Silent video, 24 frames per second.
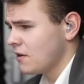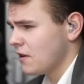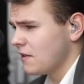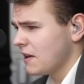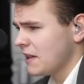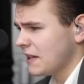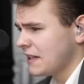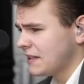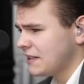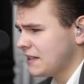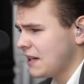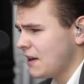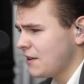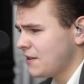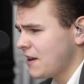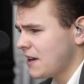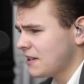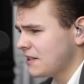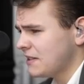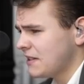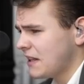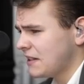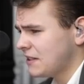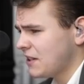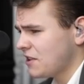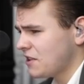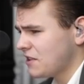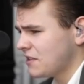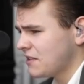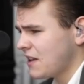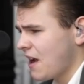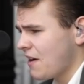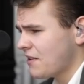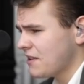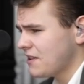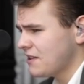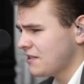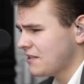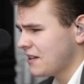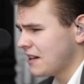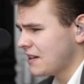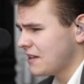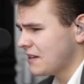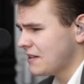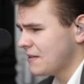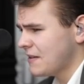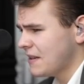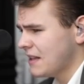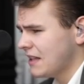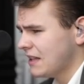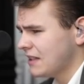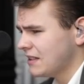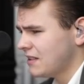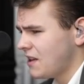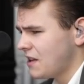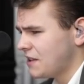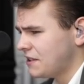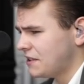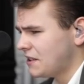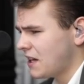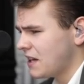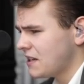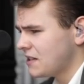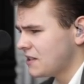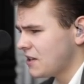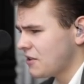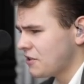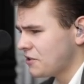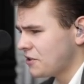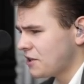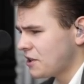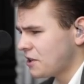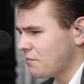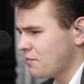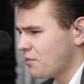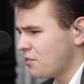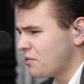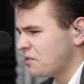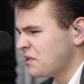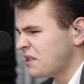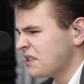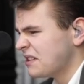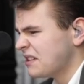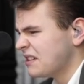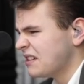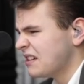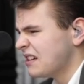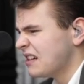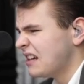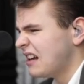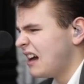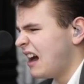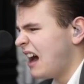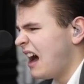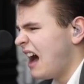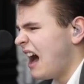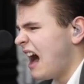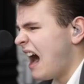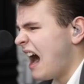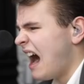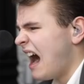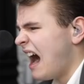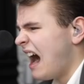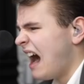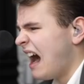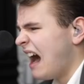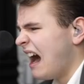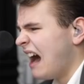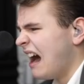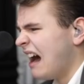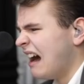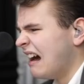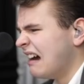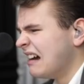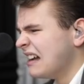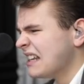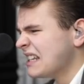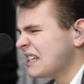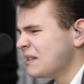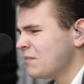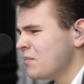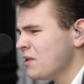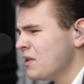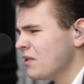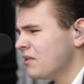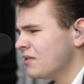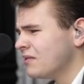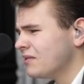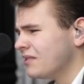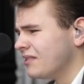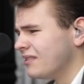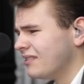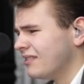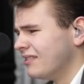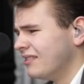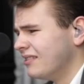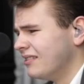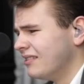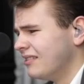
All right, let's see how nicely that touches down here at Los Santos Airport. It's beautiful.